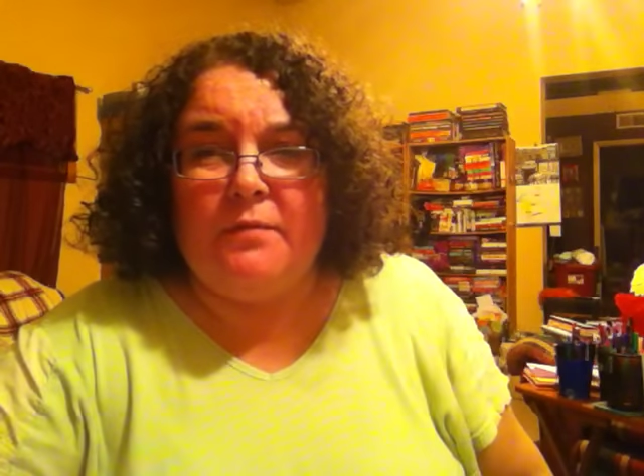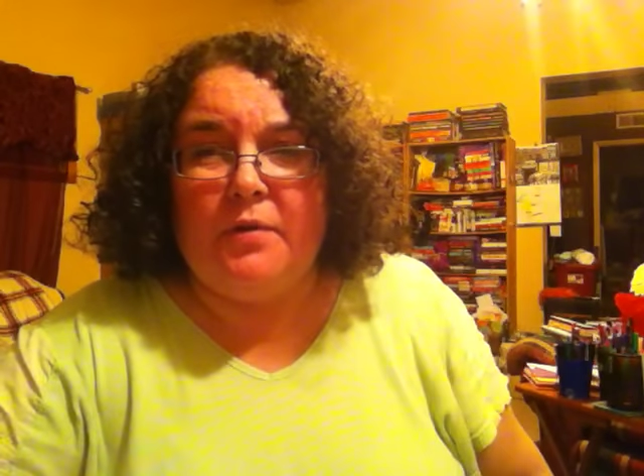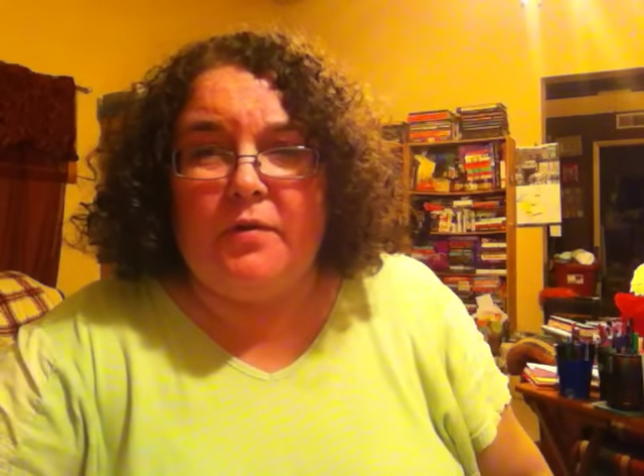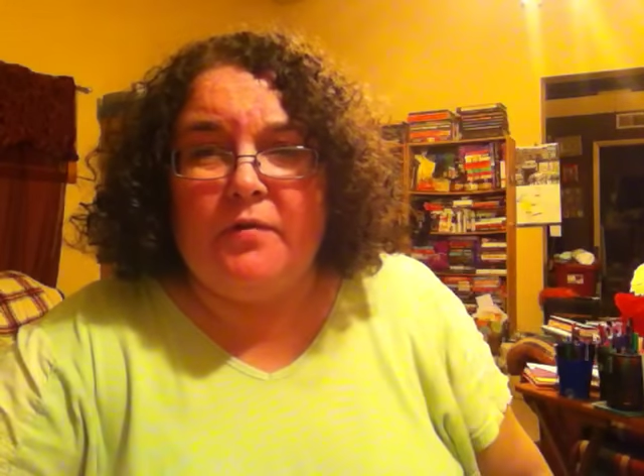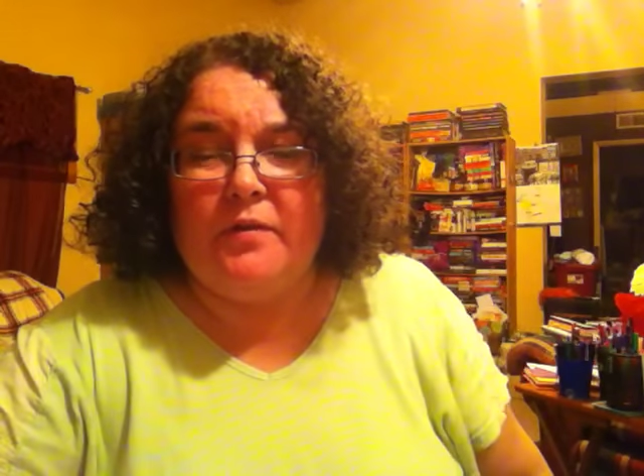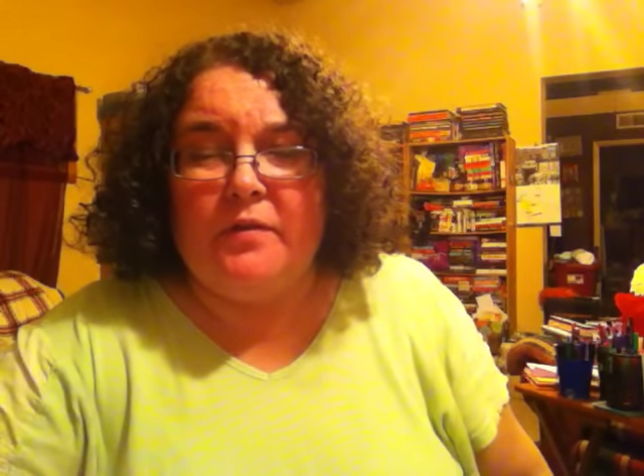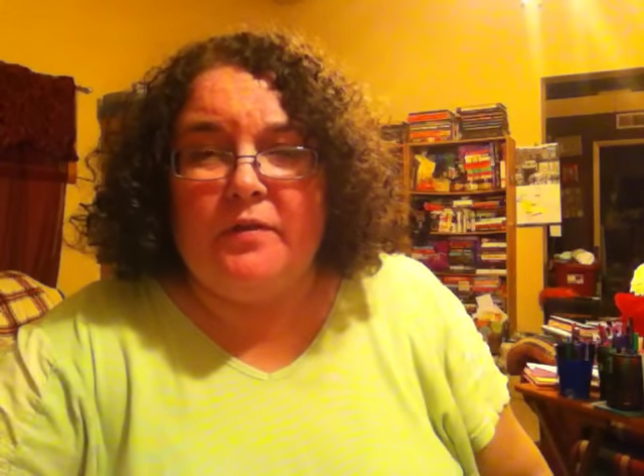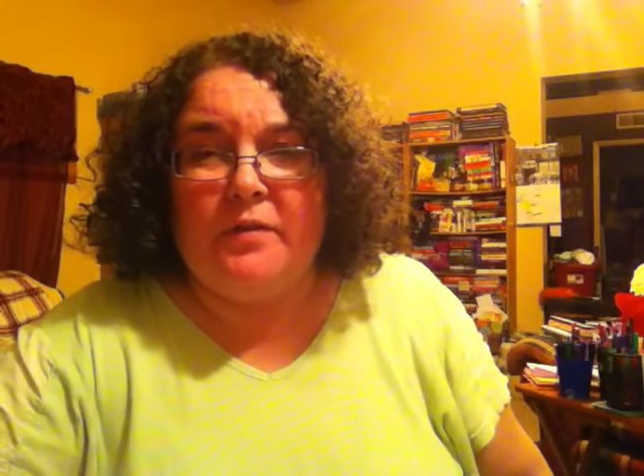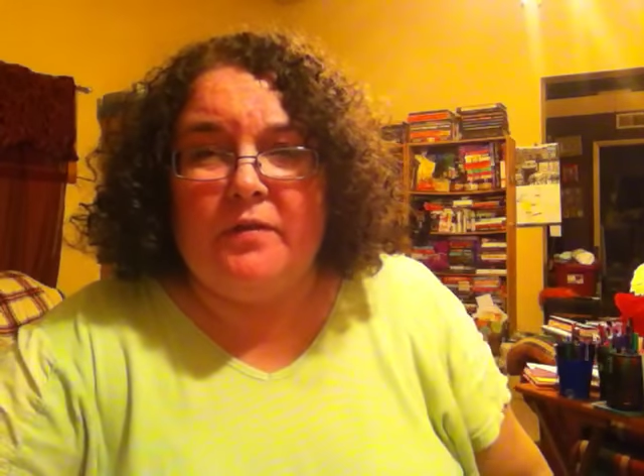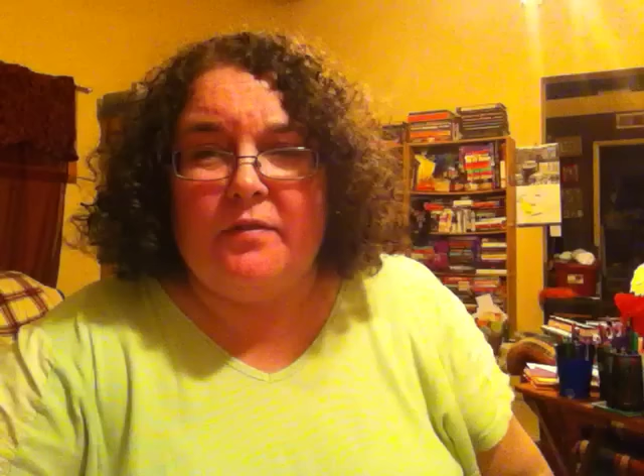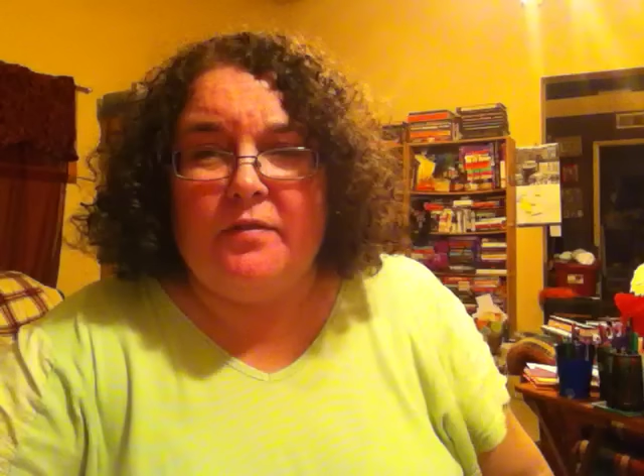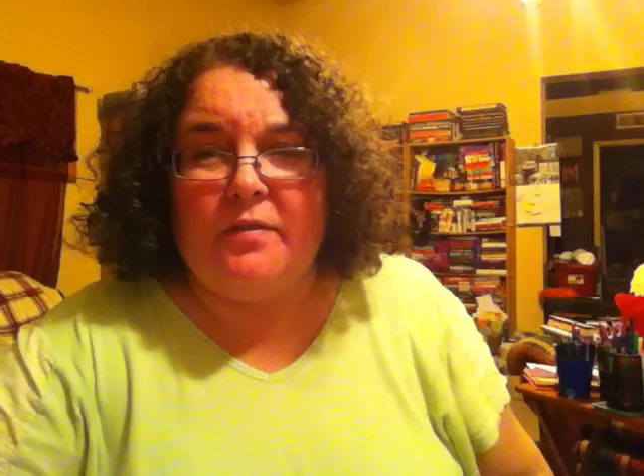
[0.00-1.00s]
purchased
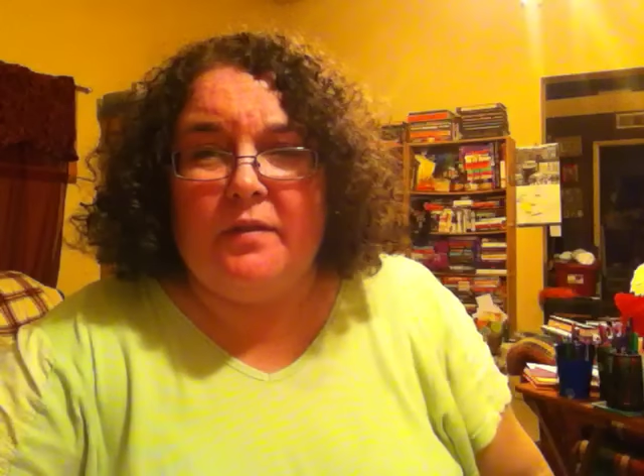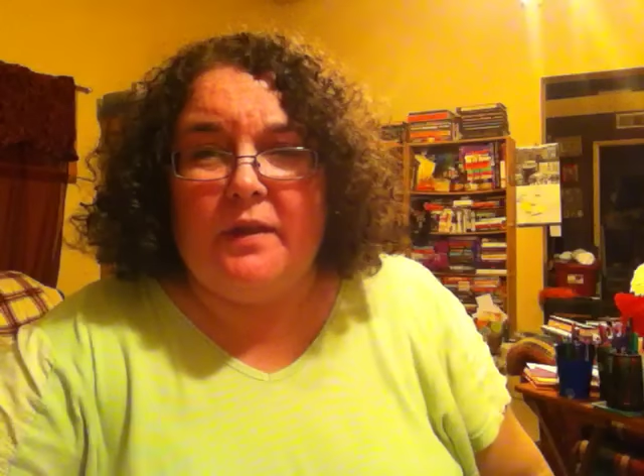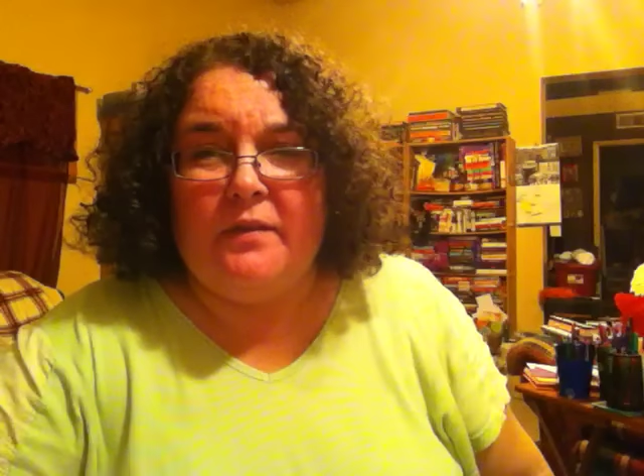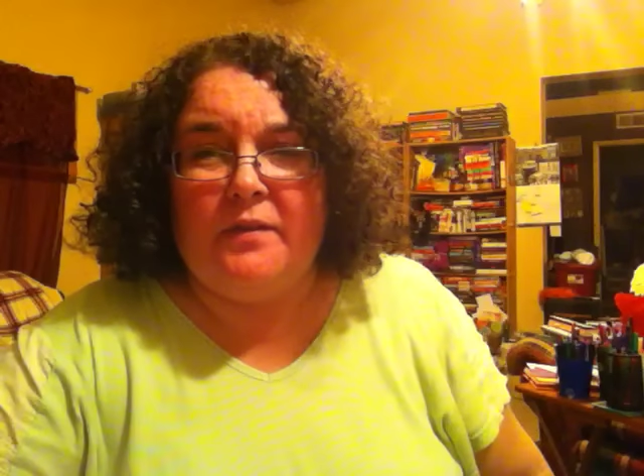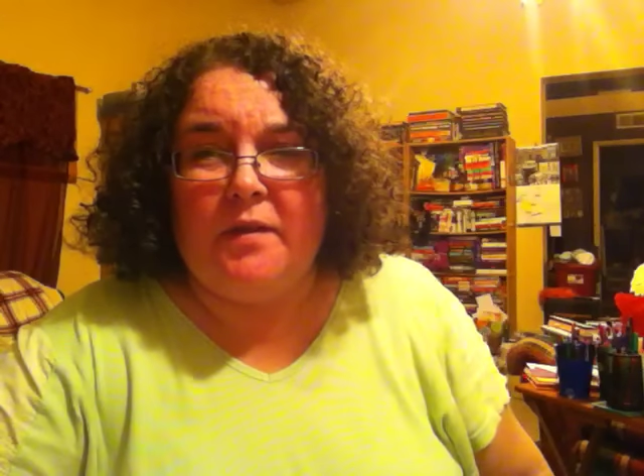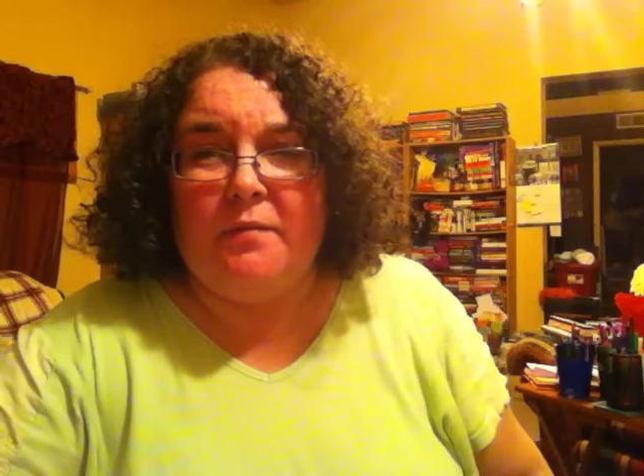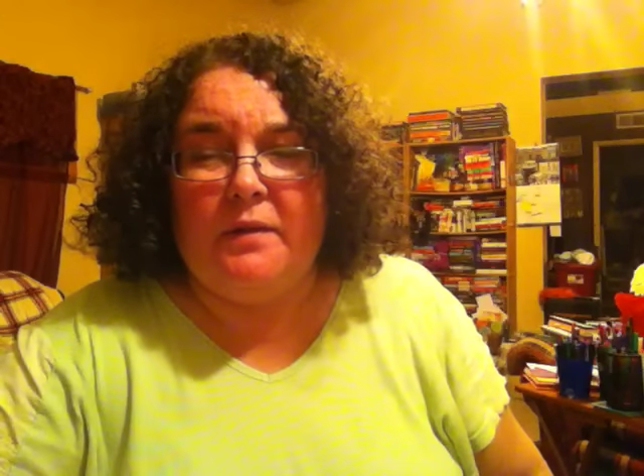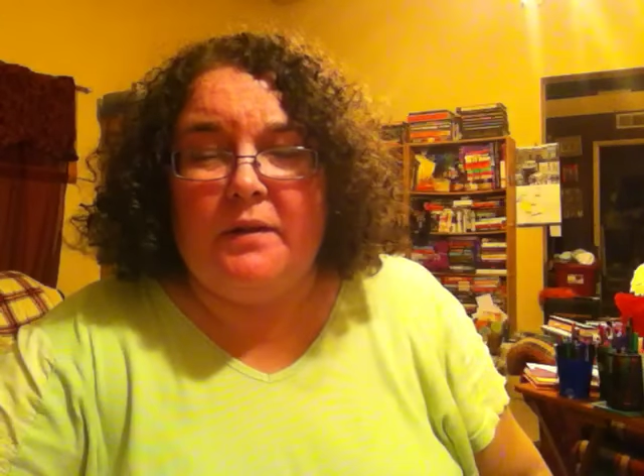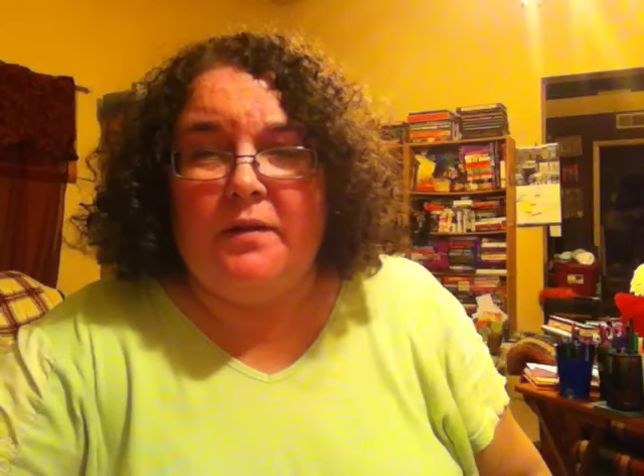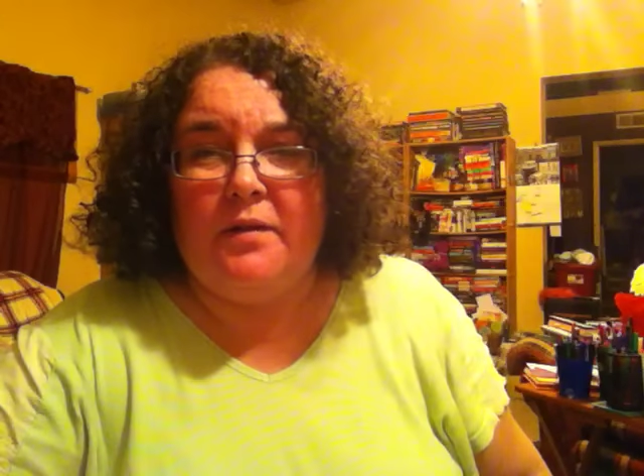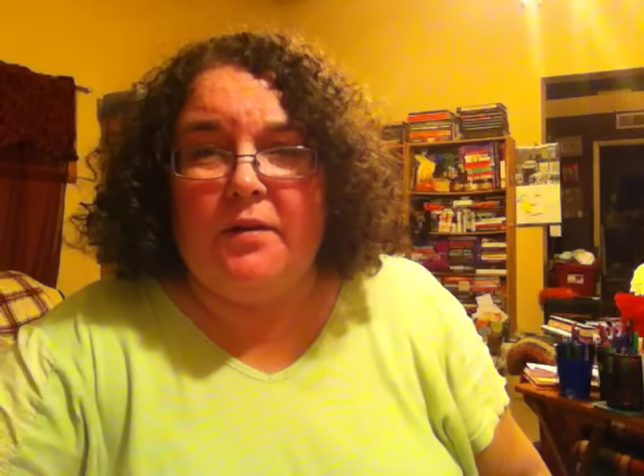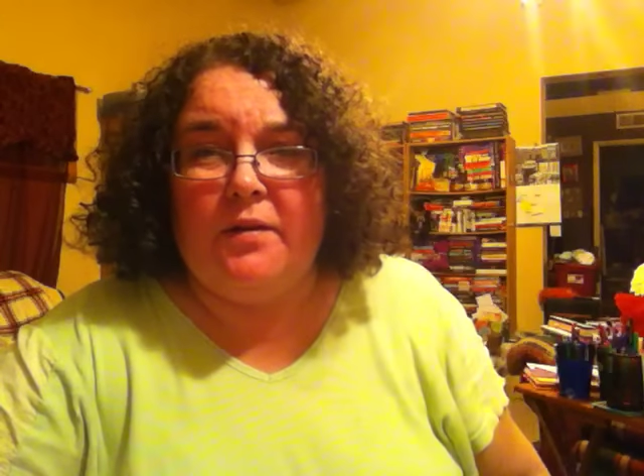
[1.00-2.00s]
since the last time I
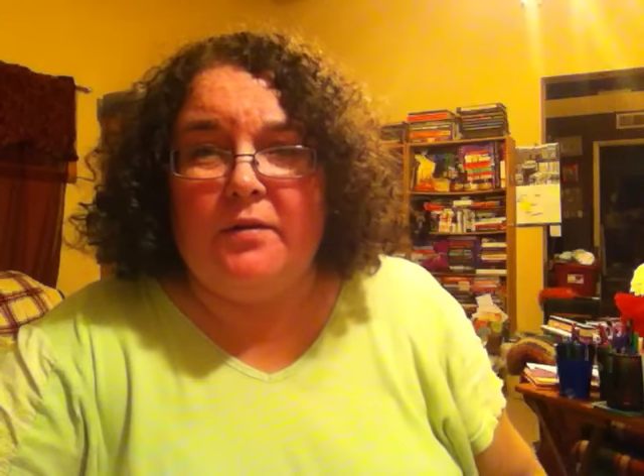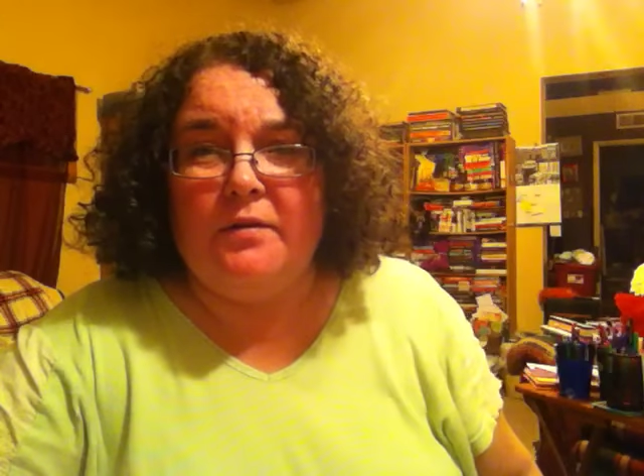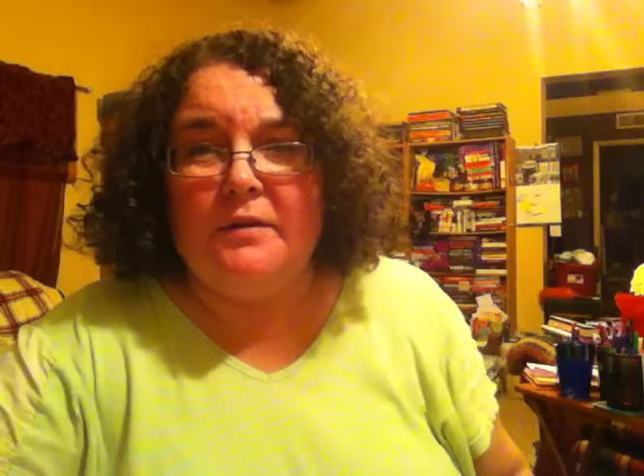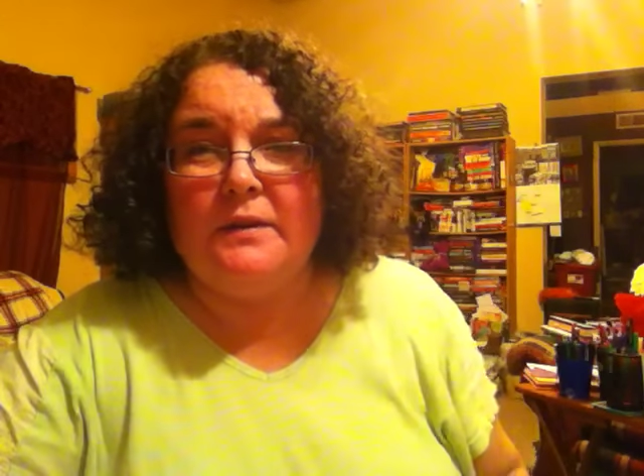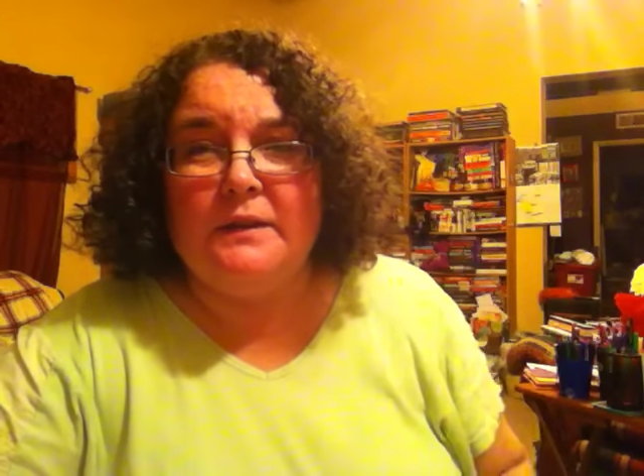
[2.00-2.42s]
did a haul.